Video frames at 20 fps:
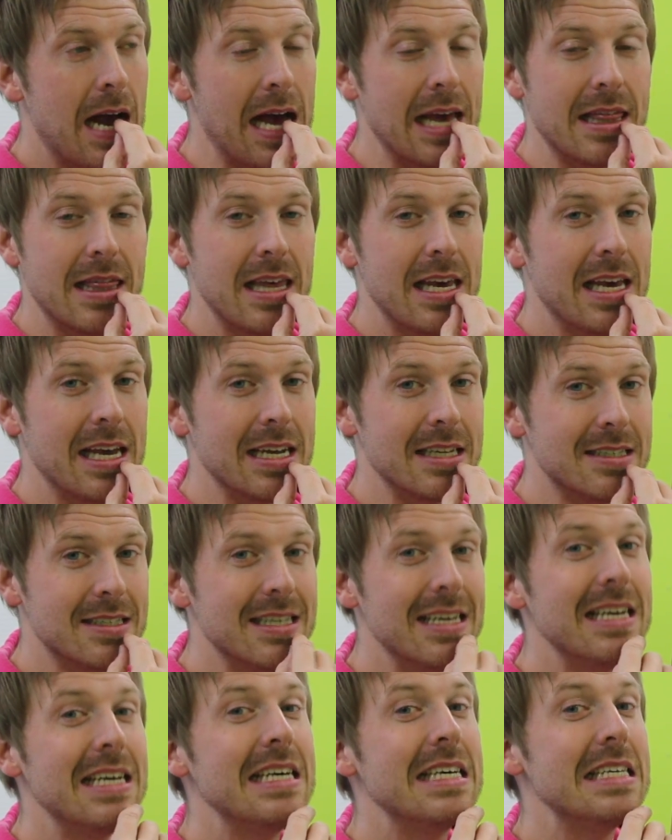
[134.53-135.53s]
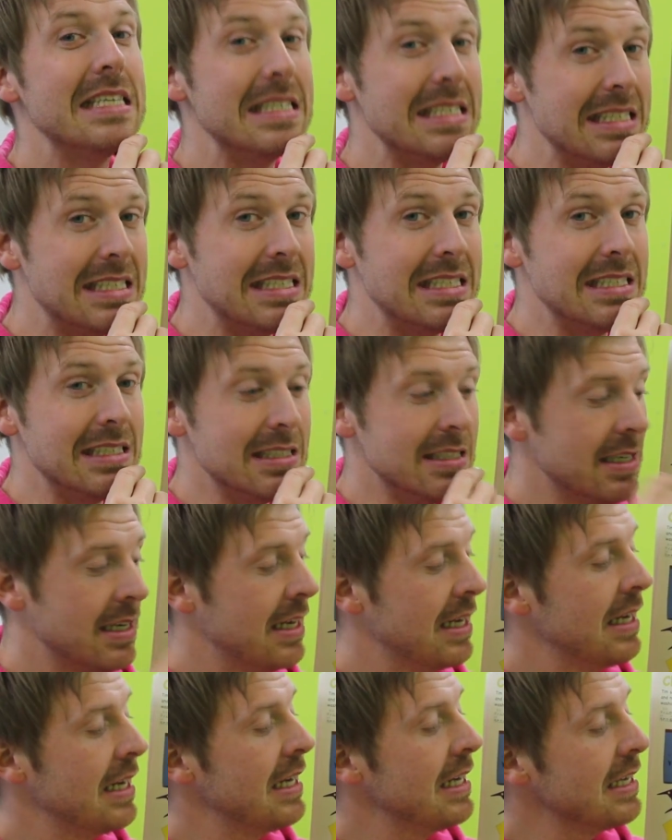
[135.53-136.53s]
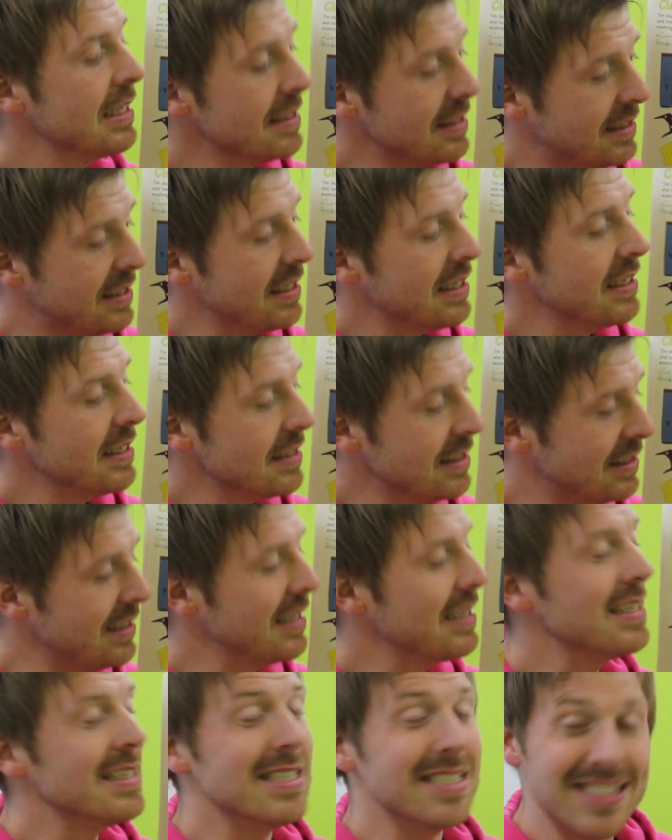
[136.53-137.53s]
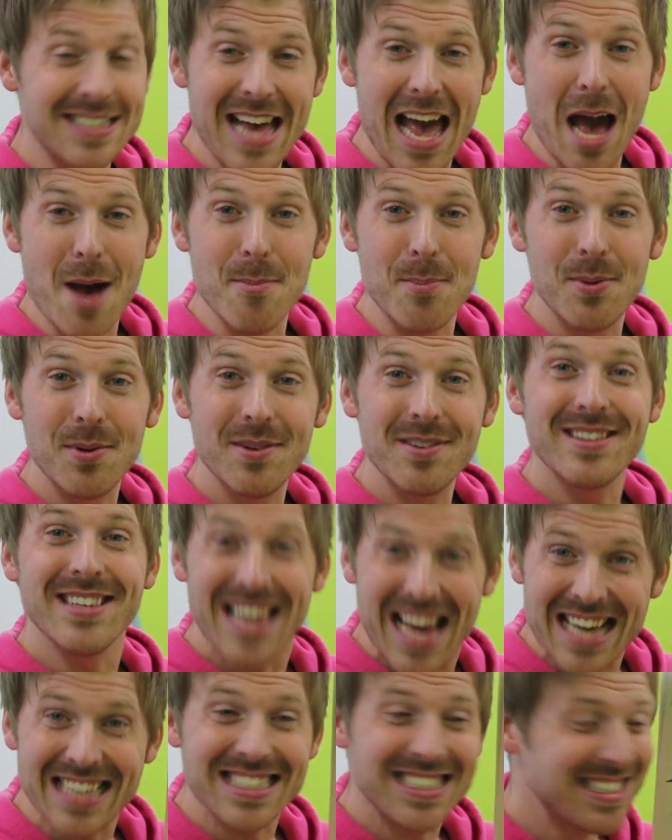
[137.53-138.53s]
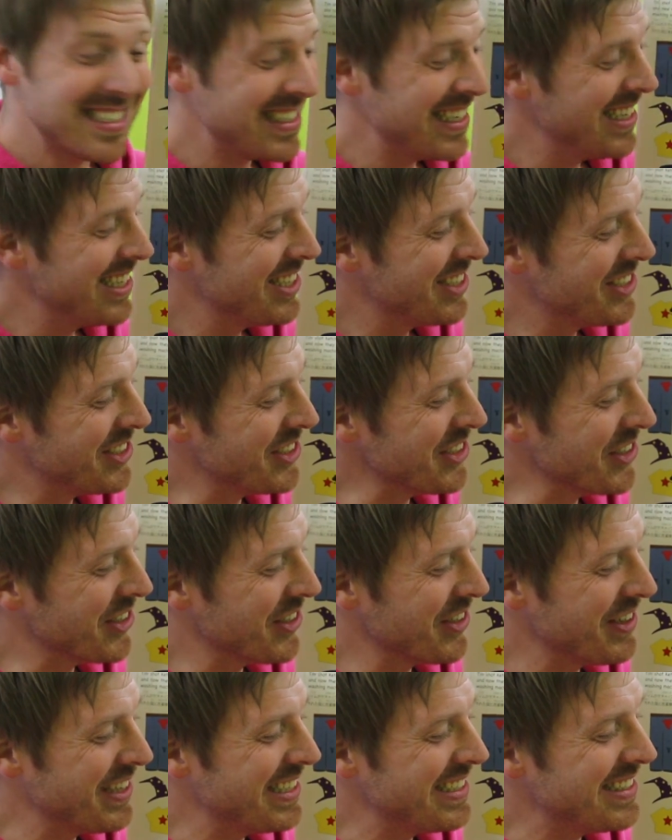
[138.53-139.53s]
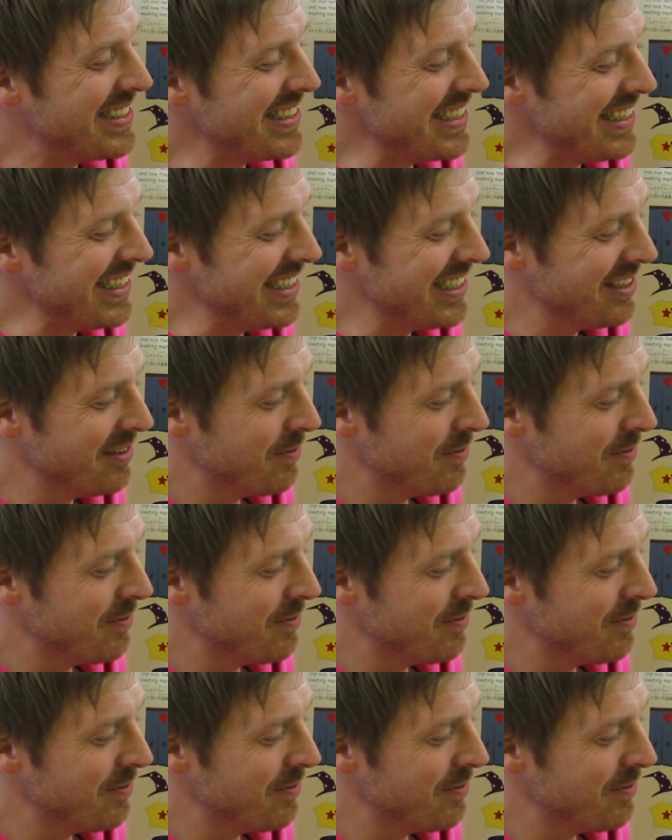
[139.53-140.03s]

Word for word: I think it's z, z, z, zap. Yes, circle the z.